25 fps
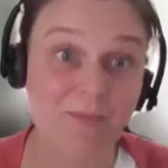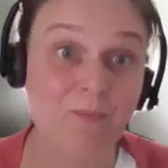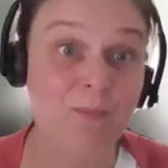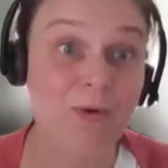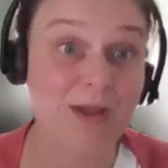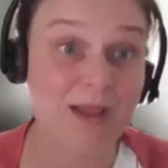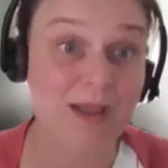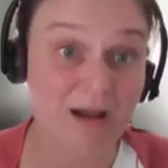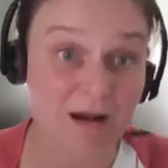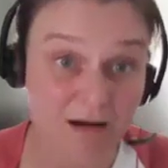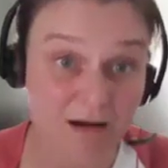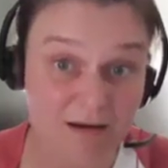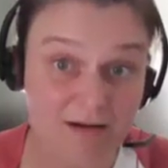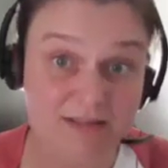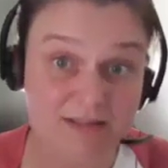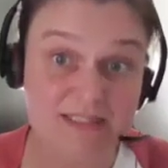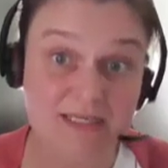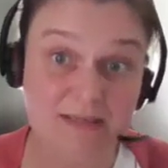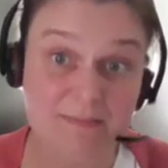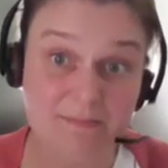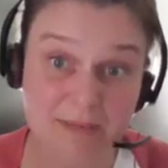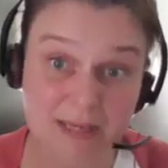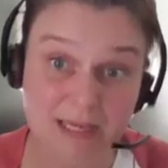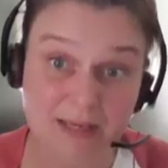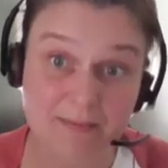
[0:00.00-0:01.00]
and we're
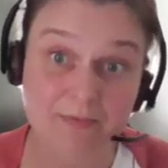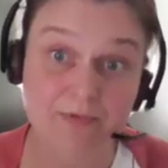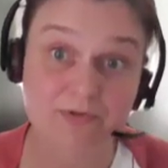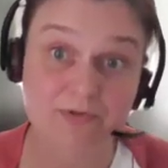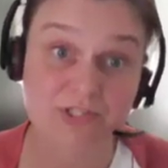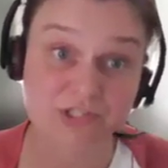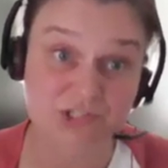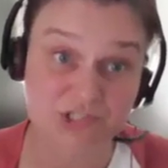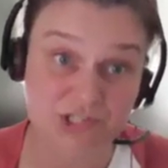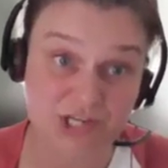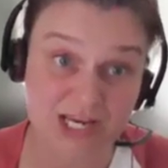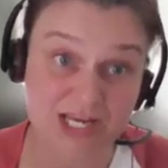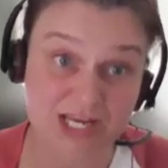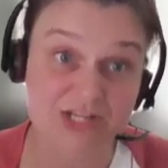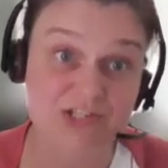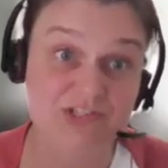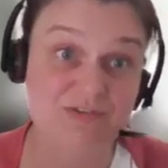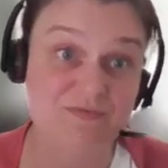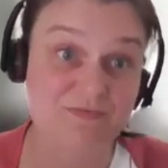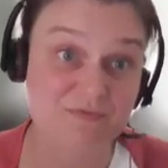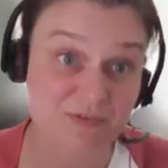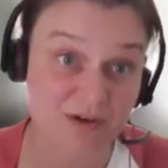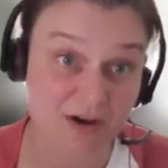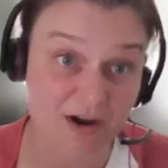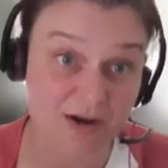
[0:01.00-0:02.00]
asking people to change
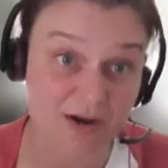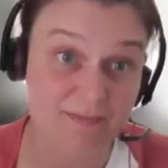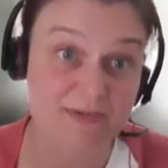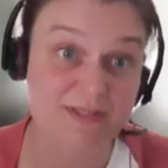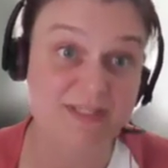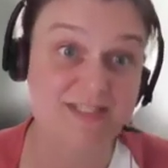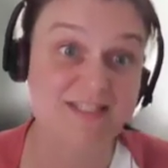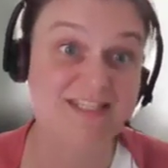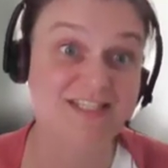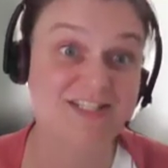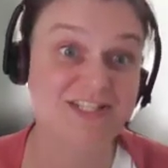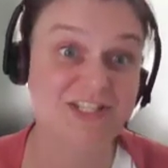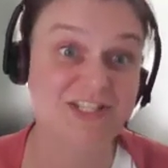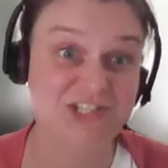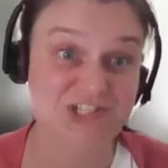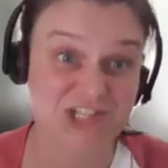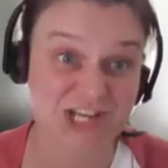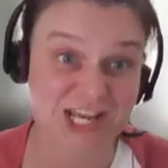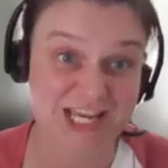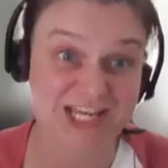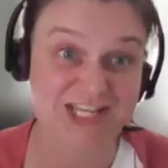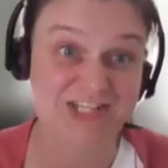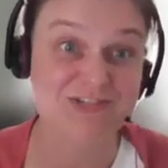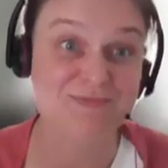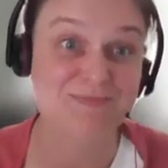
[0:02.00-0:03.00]
environments and to
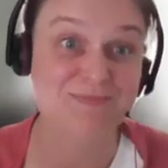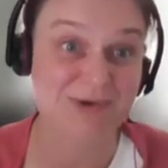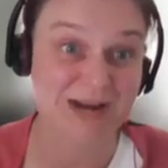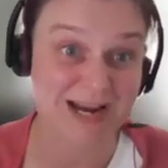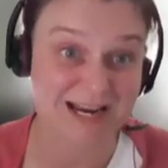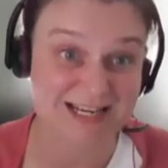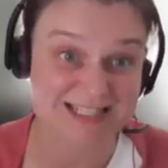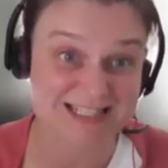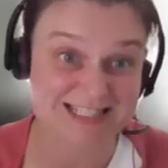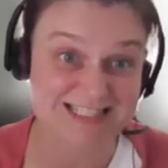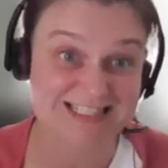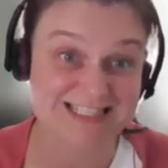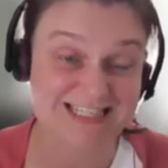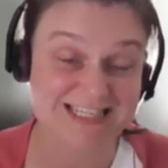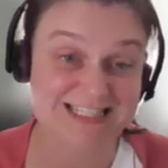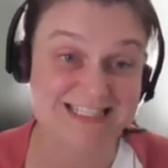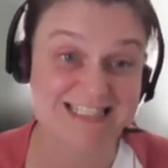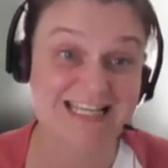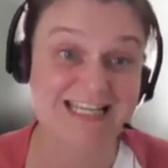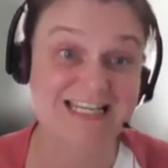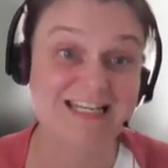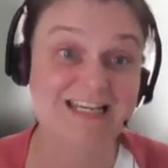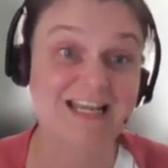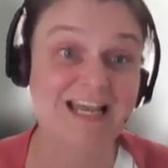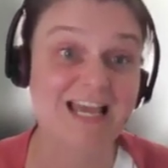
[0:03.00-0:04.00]
change practices.
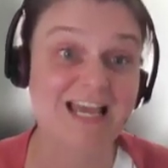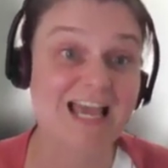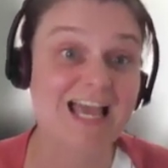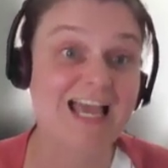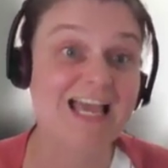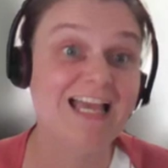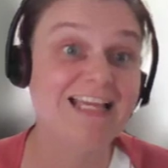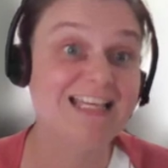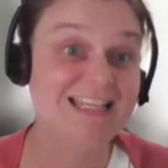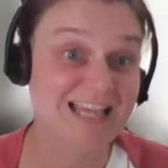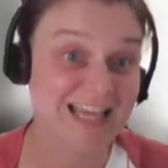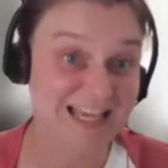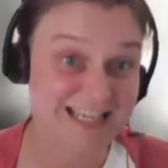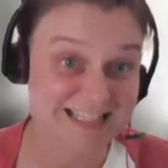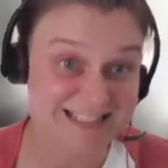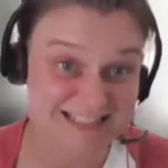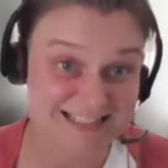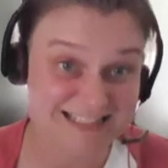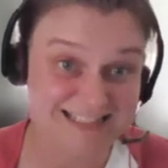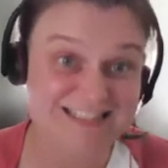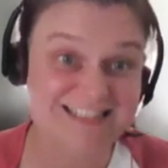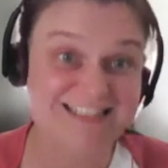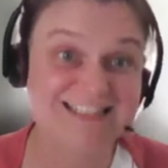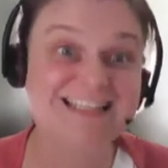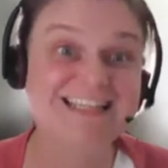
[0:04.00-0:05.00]
And
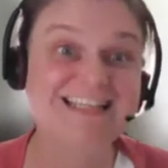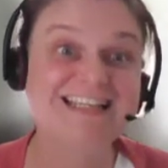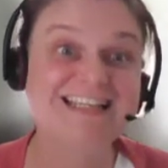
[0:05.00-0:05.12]
yes,